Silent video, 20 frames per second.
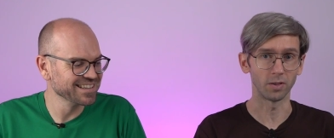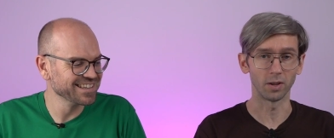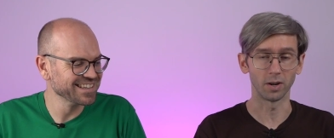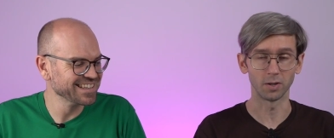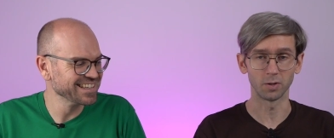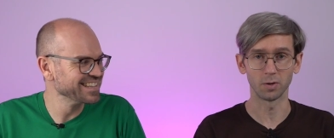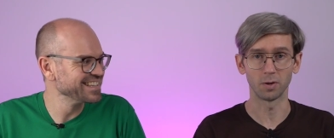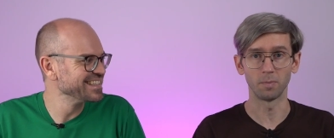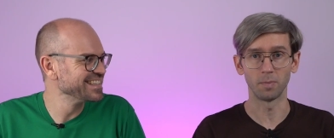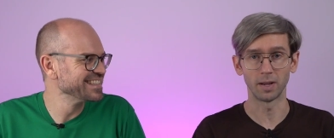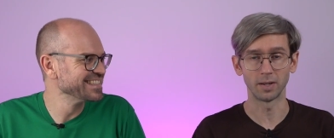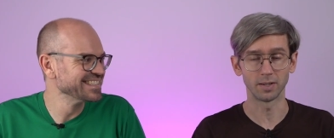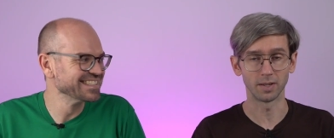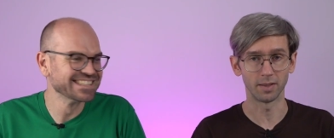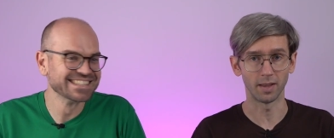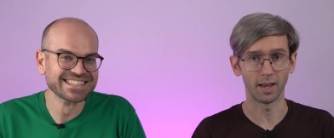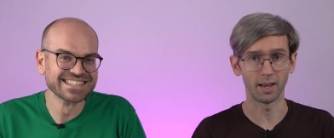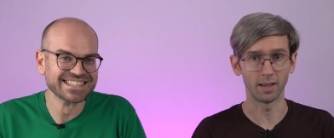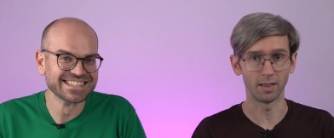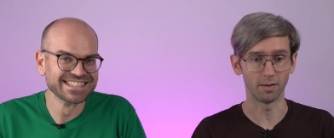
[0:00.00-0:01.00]
Speaker 1: that I should have mentioned
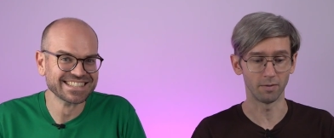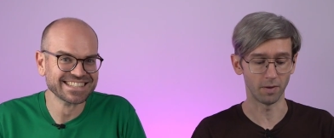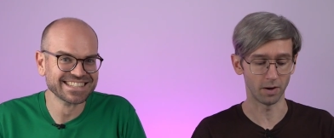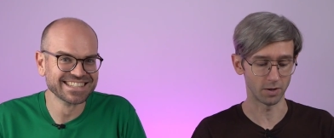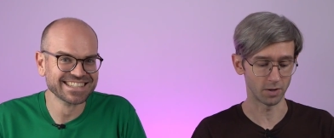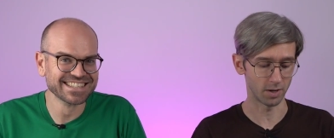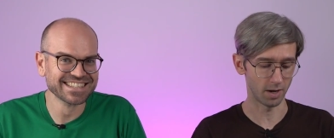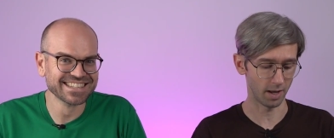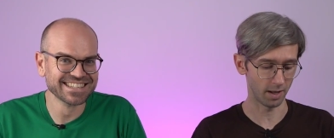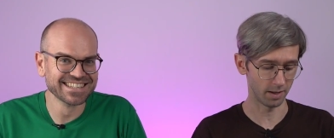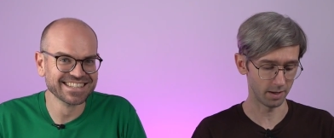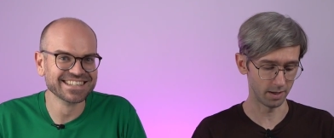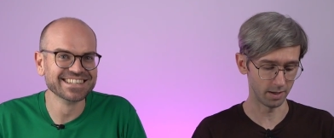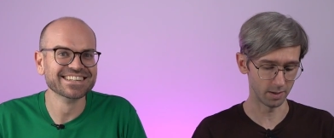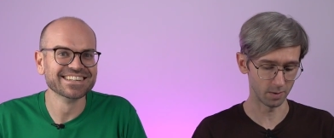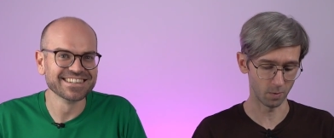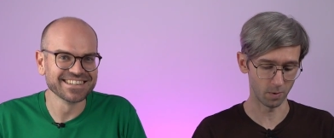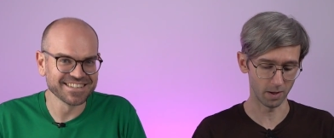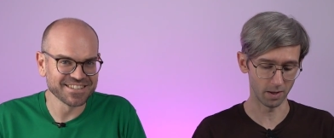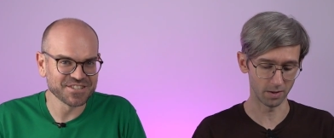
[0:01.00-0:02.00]
that in the functionality as
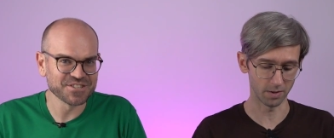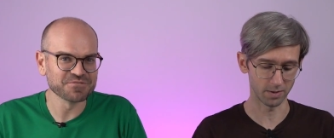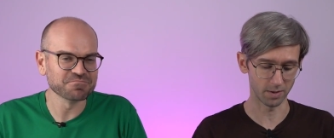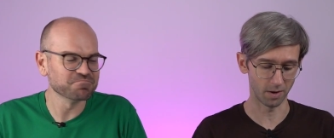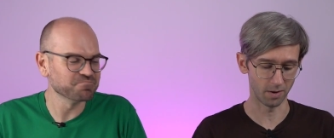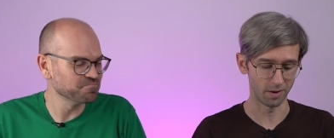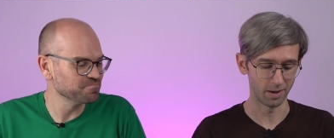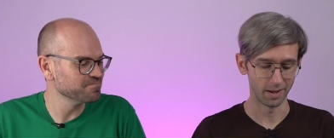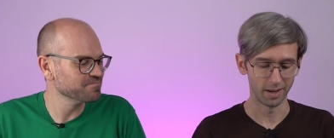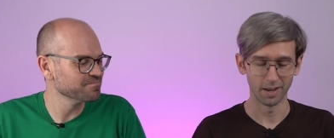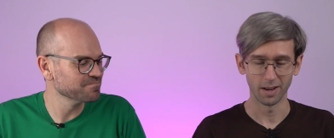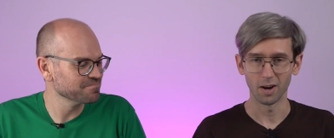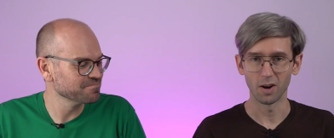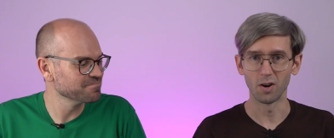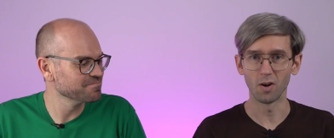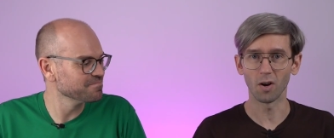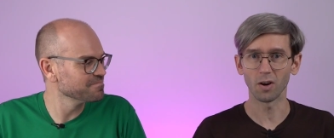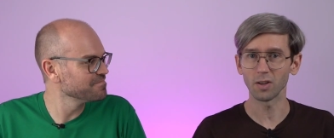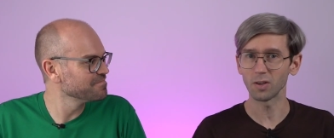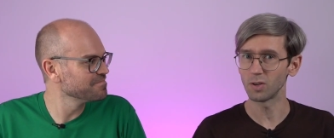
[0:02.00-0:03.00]
well. So
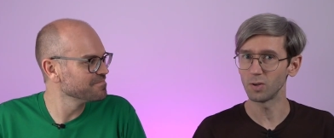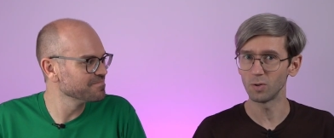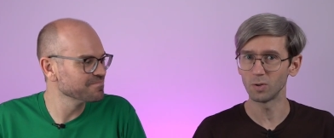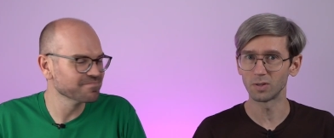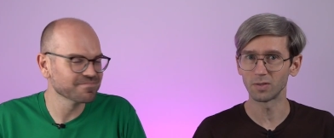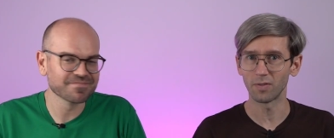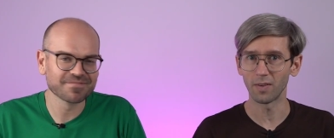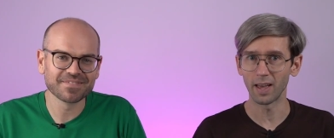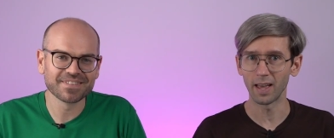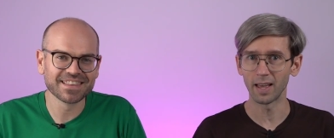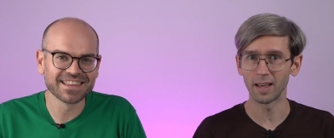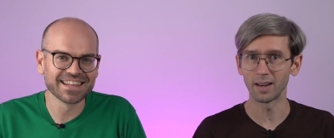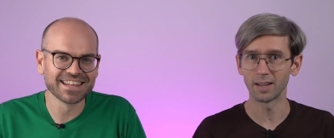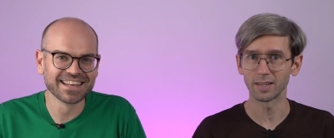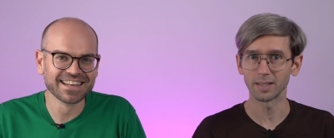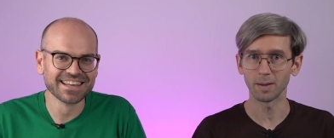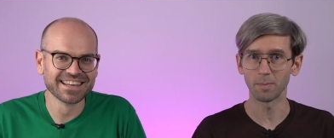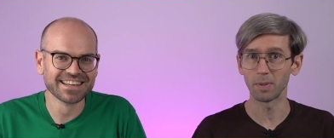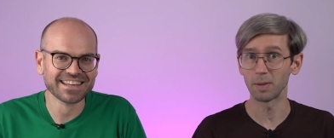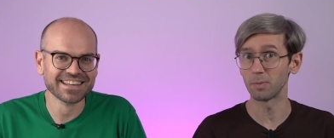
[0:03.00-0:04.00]
not a huge fan.
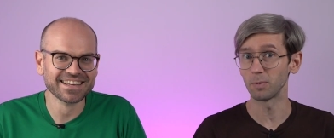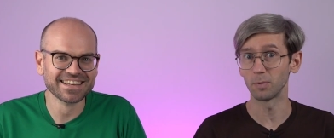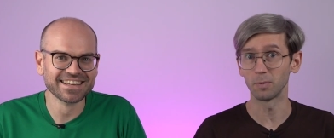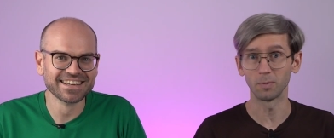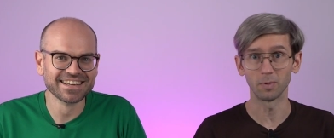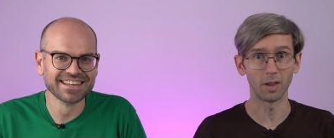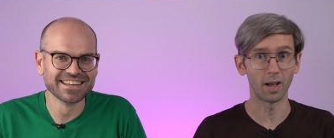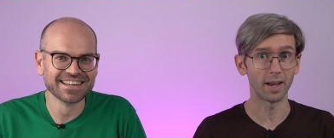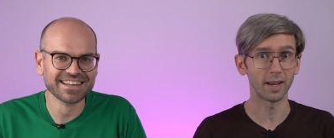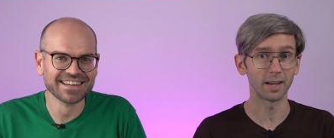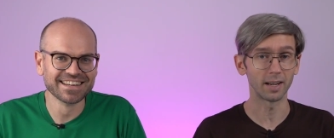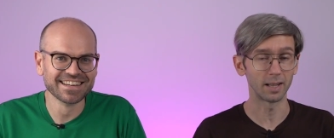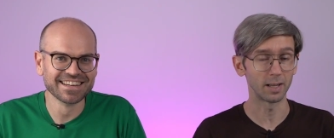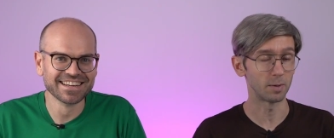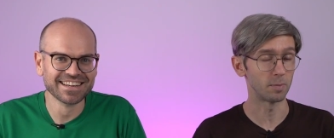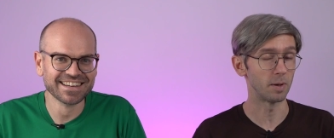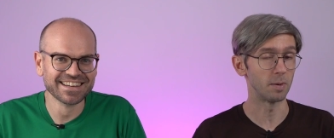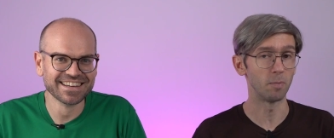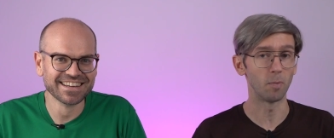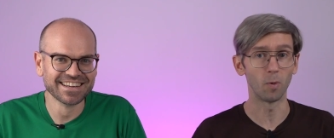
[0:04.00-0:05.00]
Some people like it a little
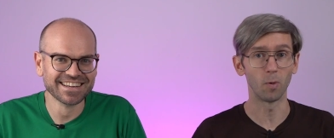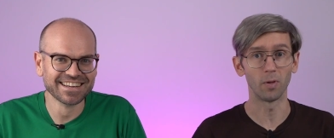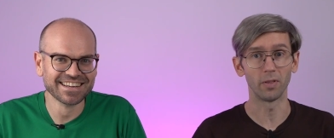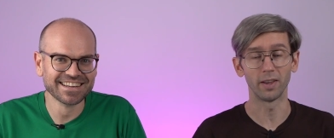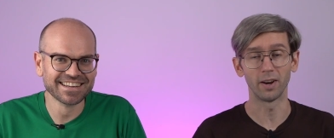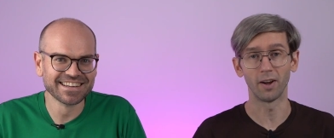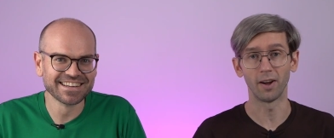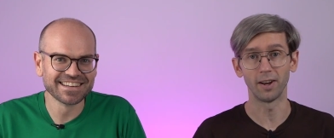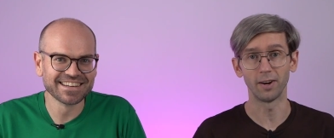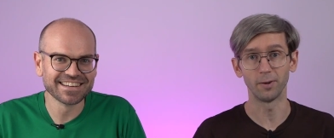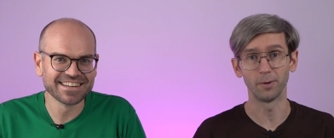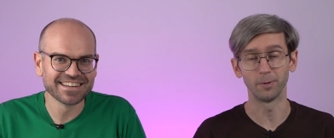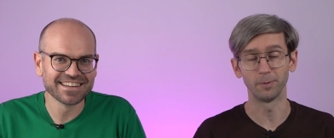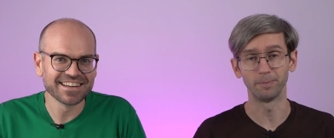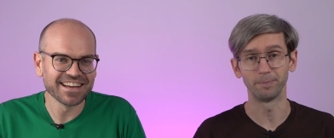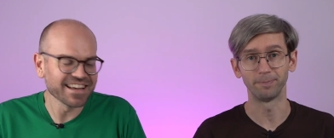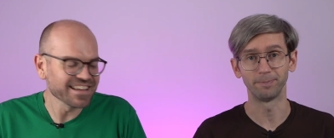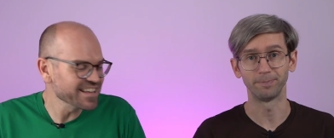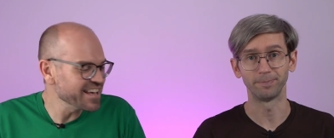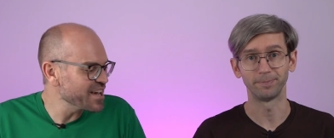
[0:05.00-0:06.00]
bit more than I do.
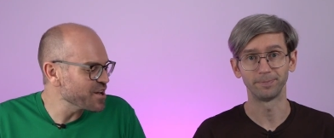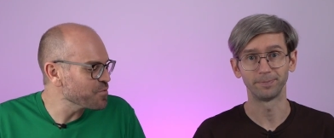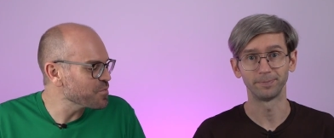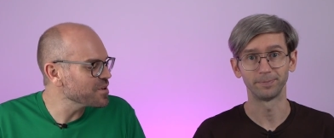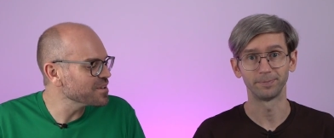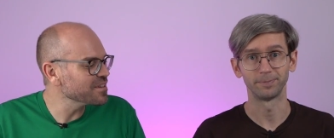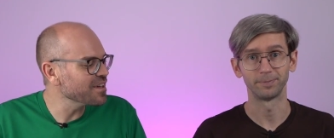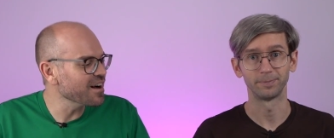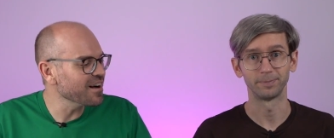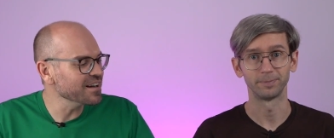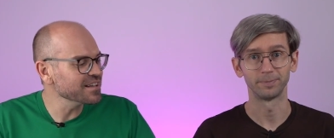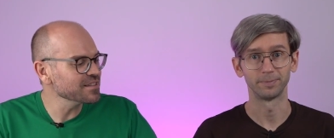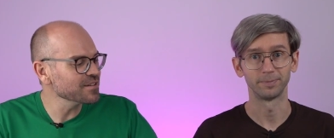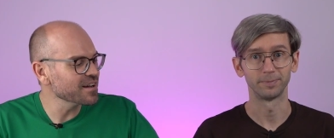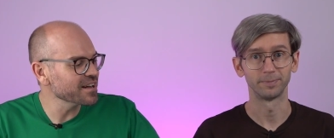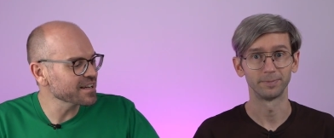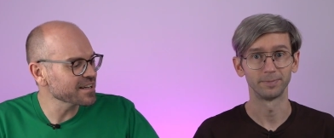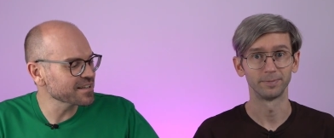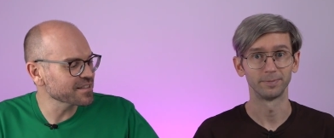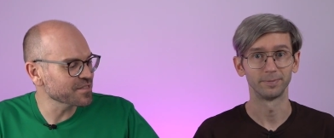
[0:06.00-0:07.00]
Speaker 2: Yeah, well, I
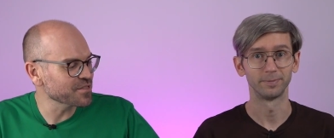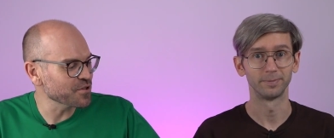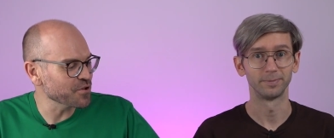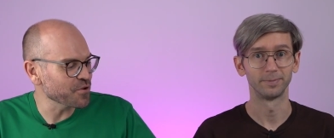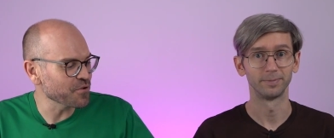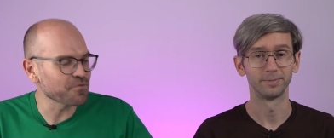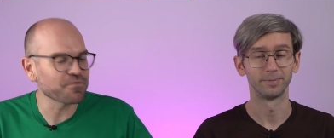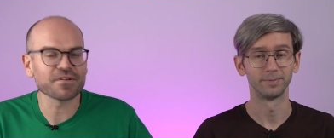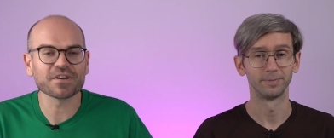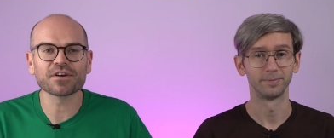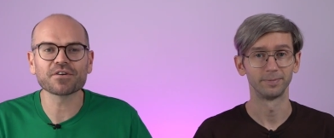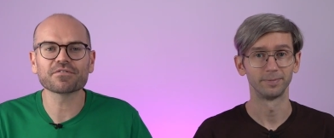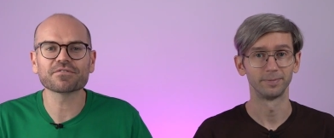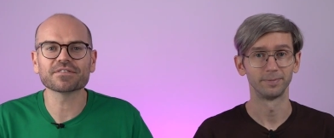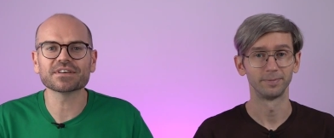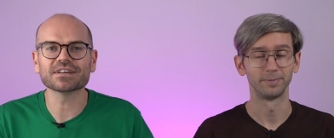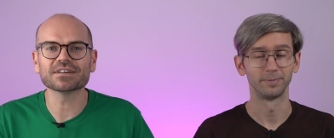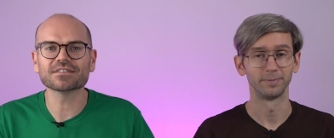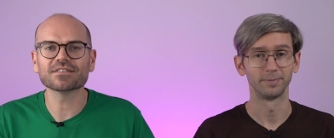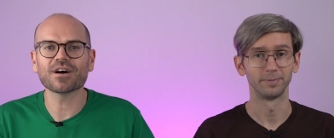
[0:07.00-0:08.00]
like the finger
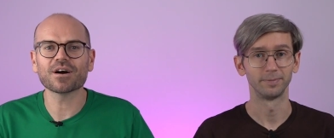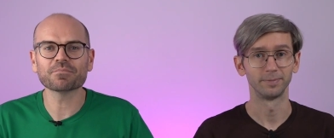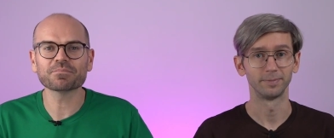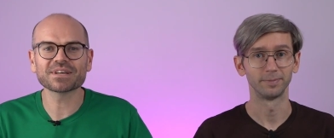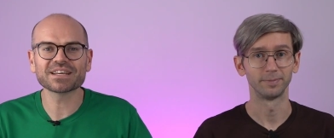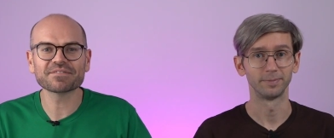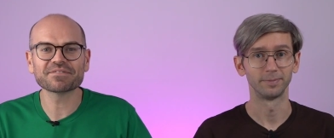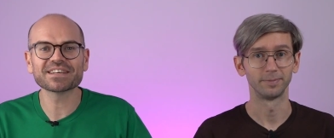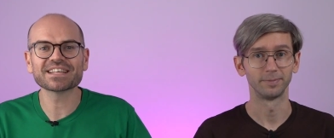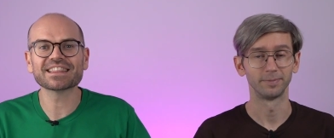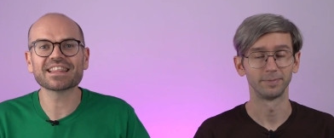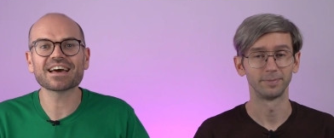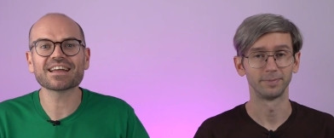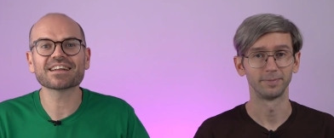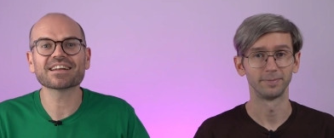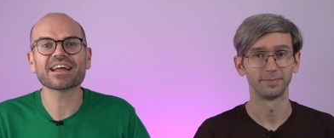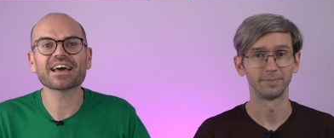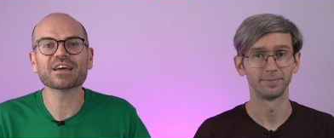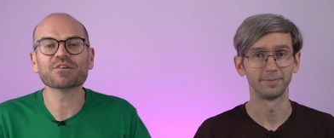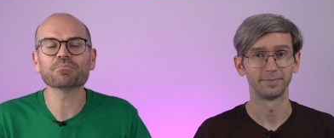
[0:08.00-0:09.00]
feel. I'm giving that an
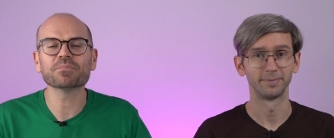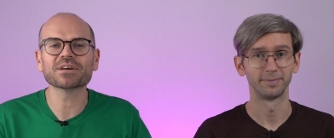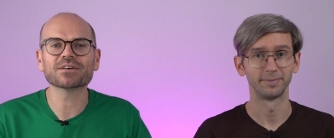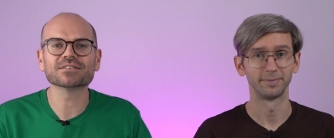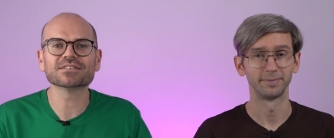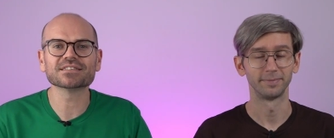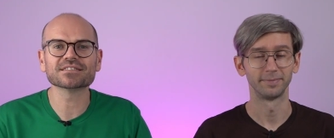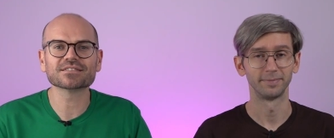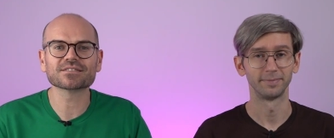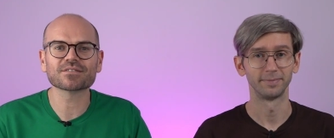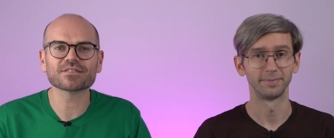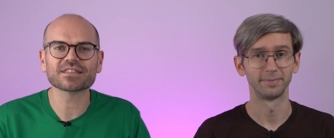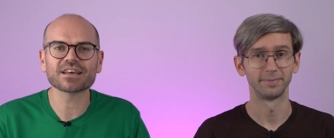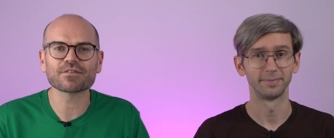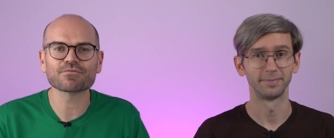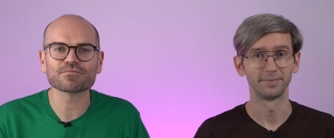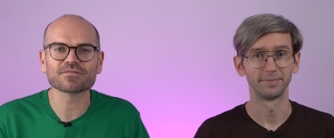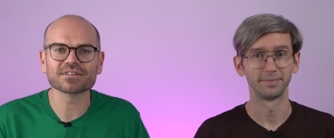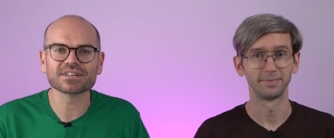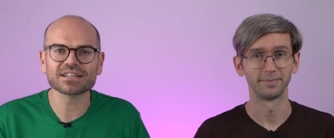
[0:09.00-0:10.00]
8 because it's got that
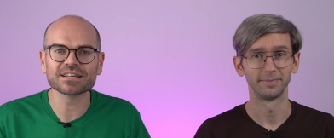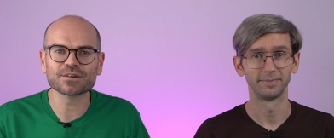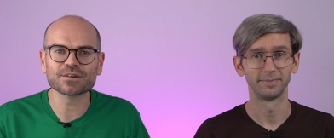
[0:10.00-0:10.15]
really